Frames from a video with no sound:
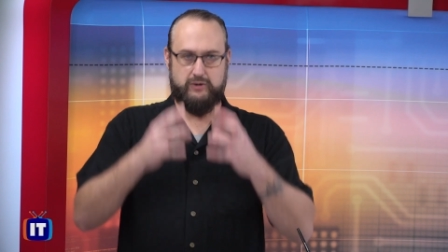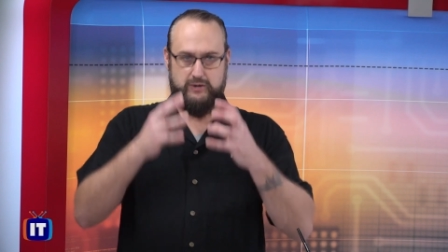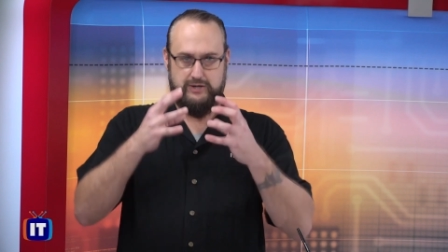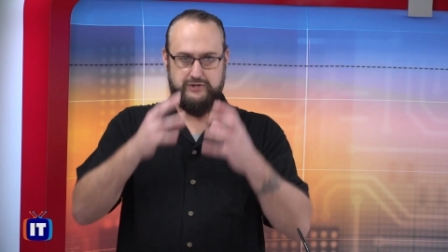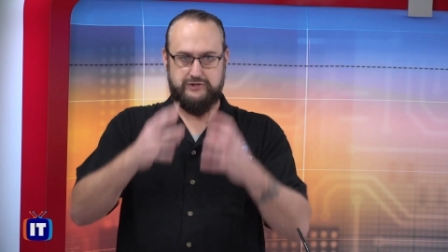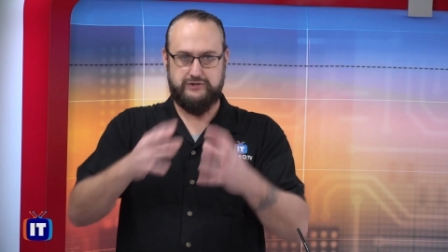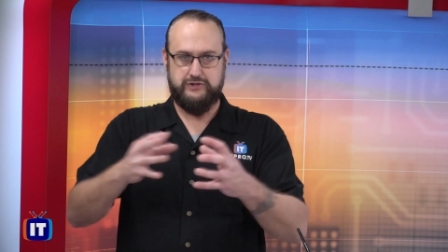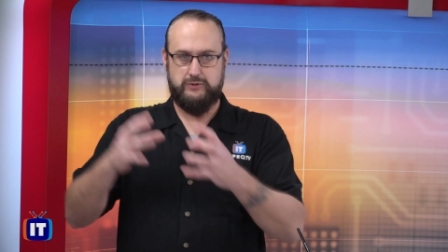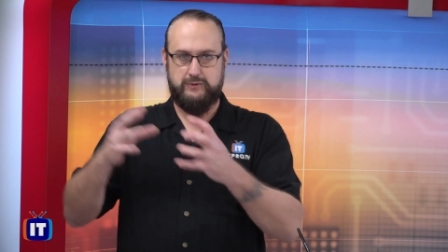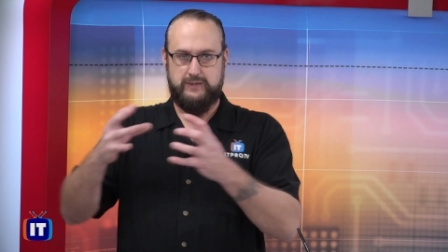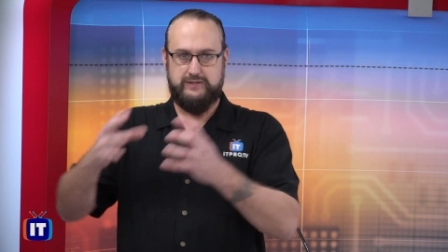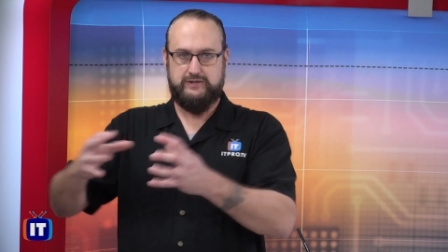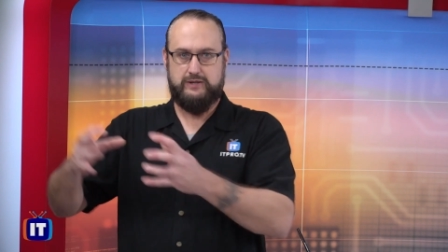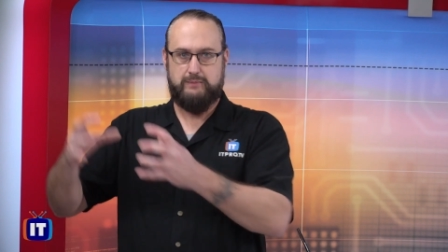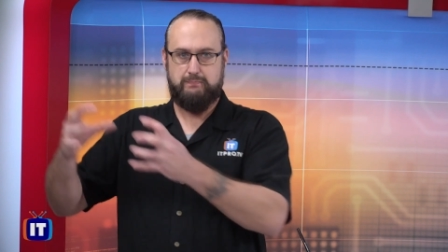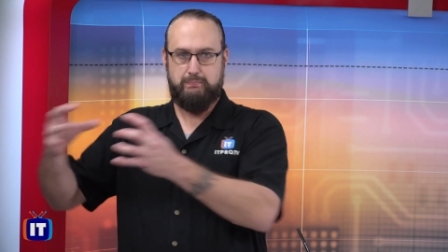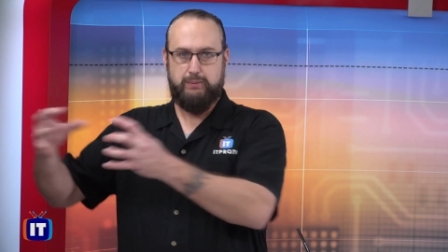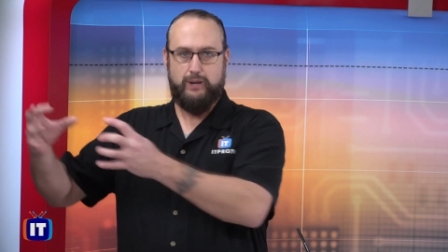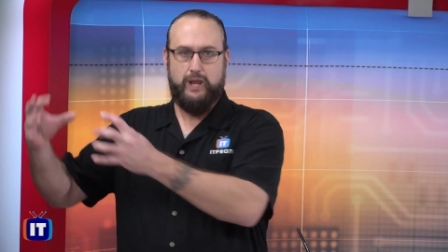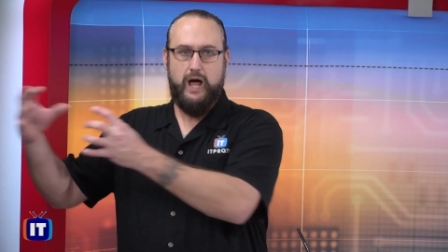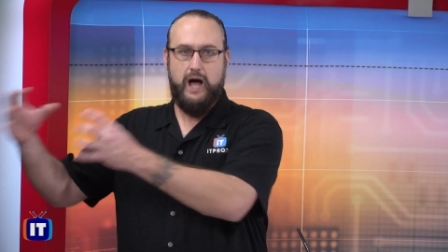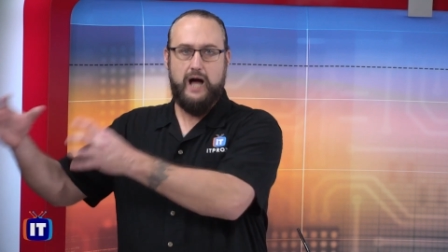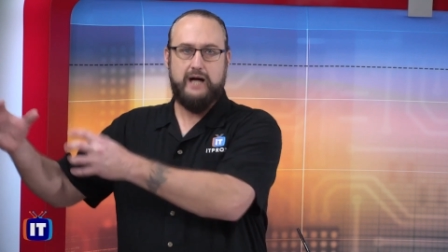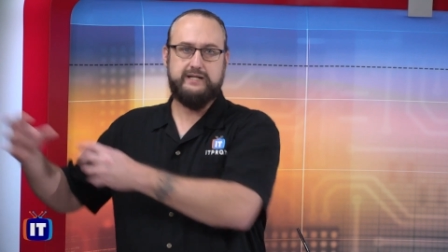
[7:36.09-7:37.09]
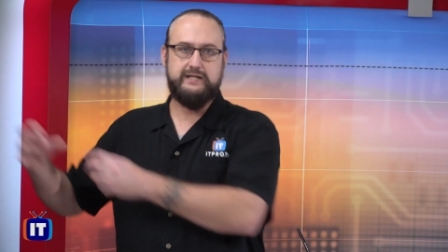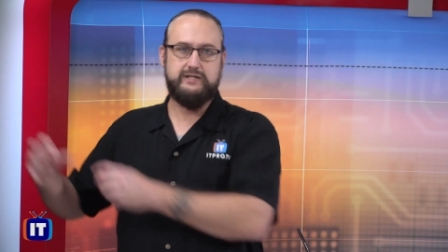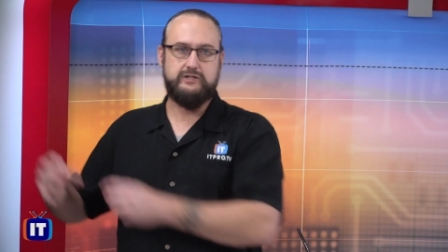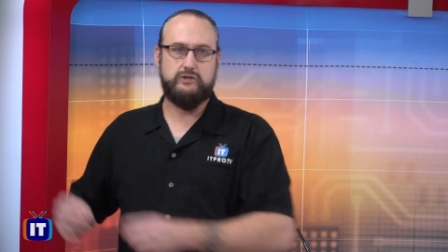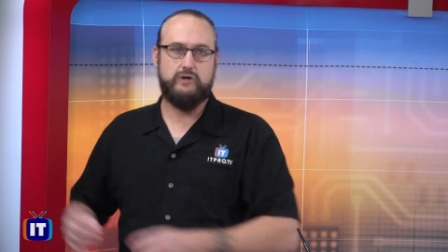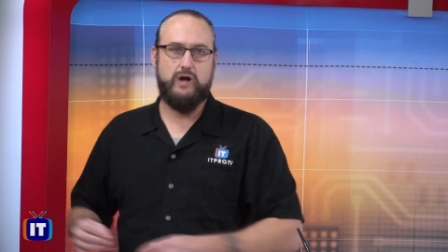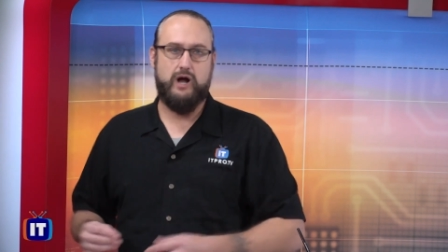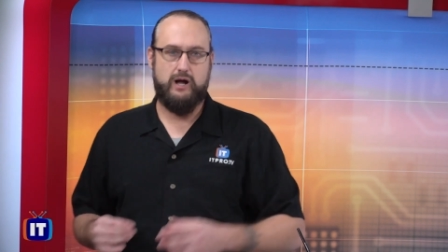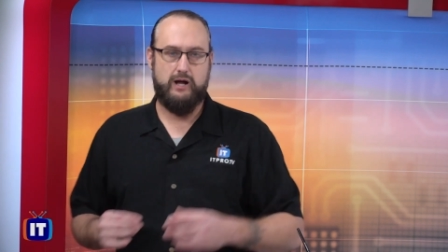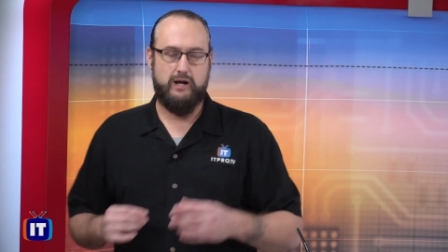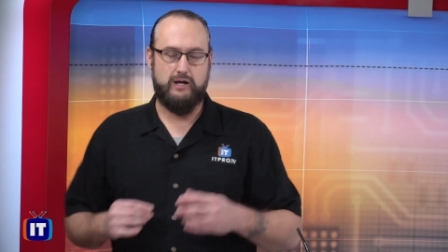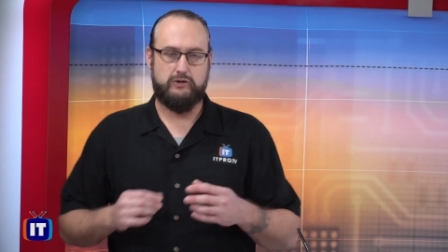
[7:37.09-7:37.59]
and doing the block
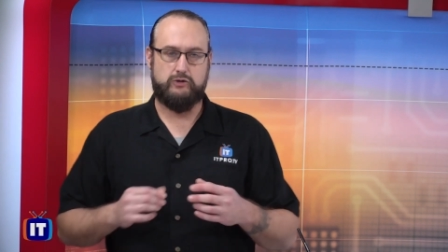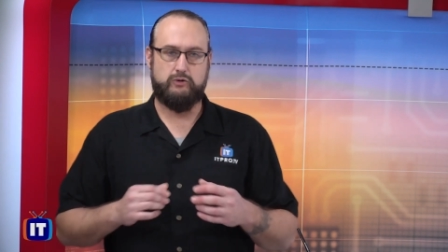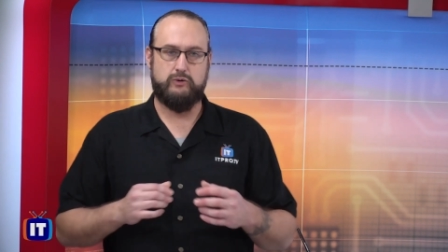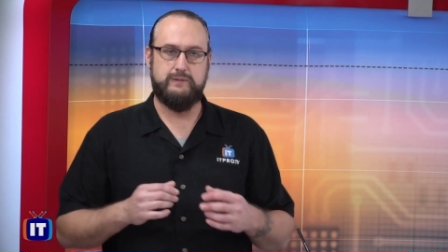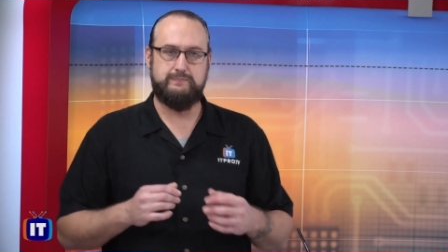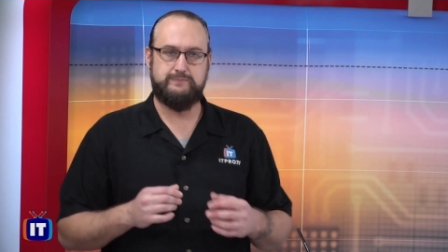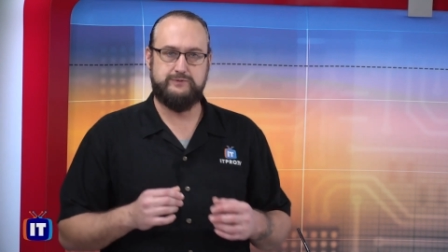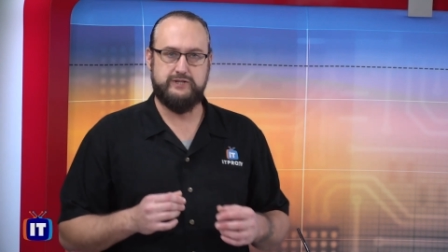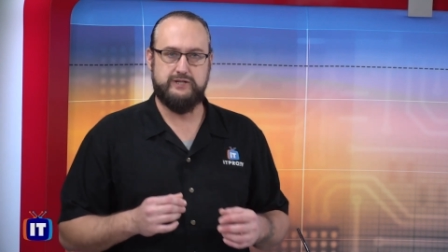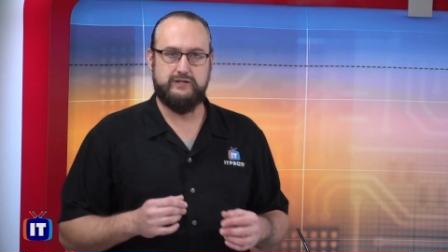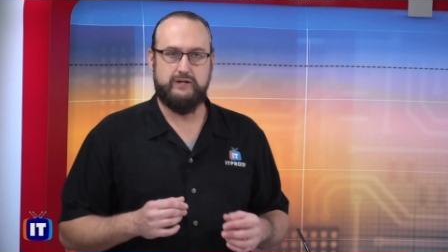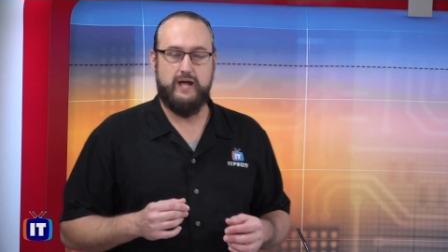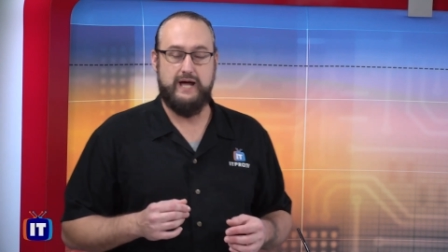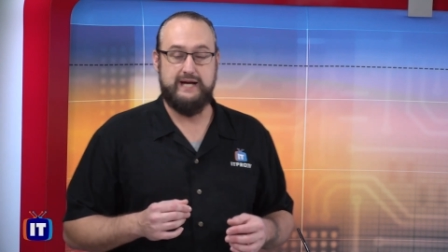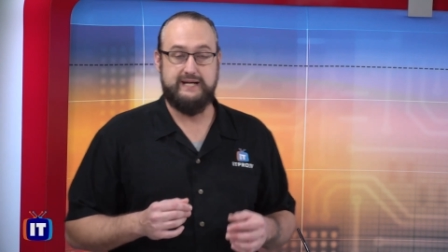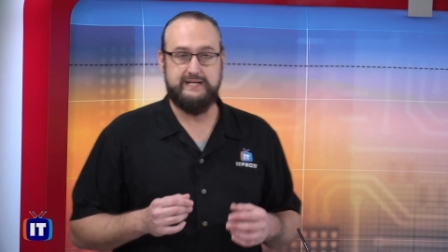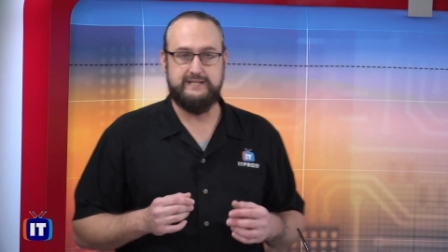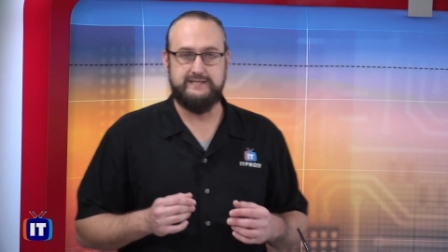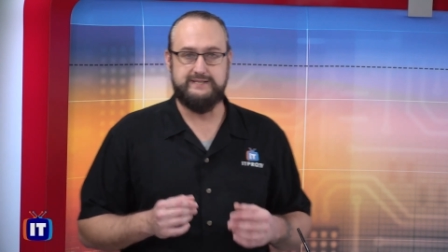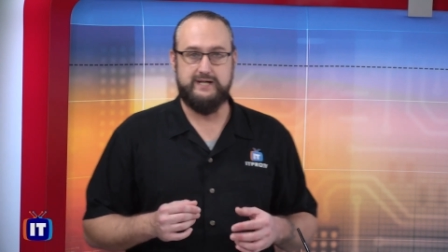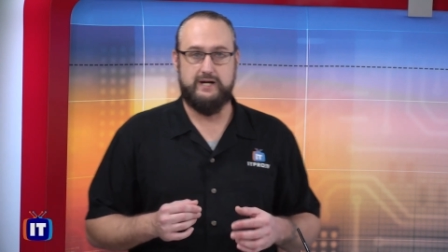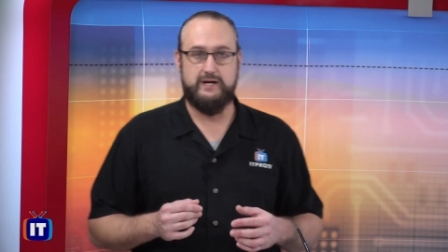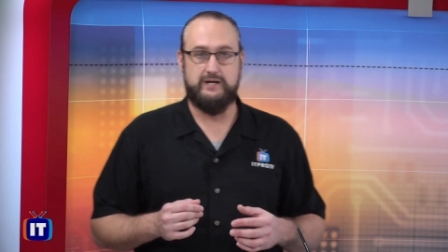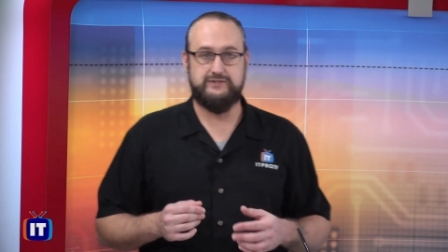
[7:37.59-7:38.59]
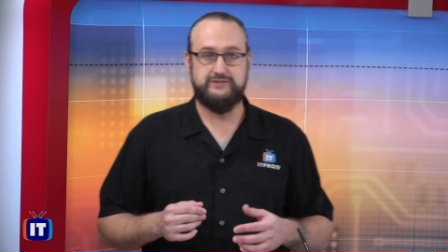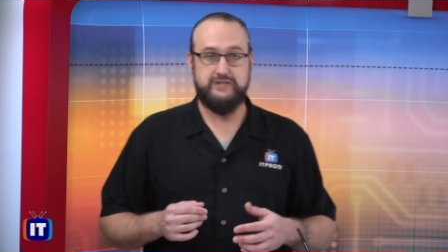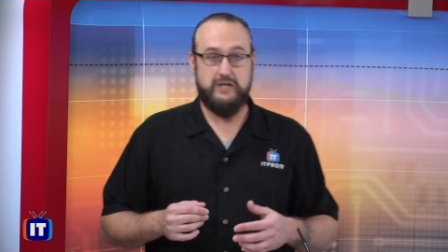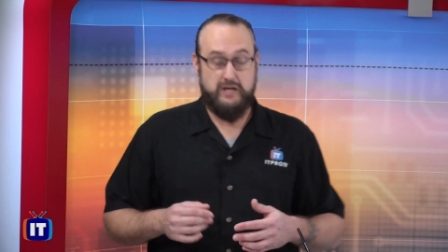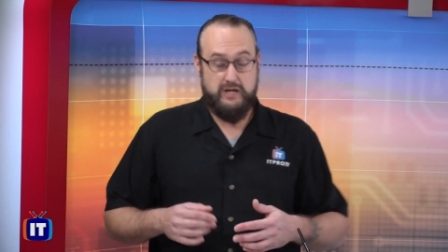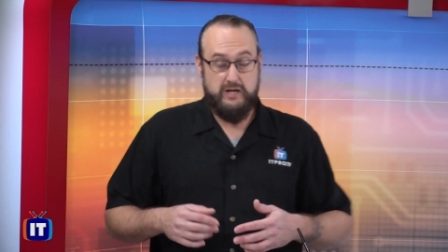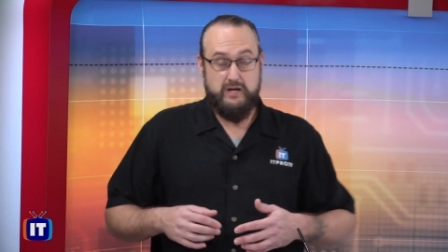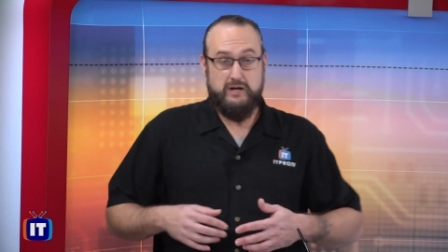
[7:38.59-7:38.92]
encryption like it does,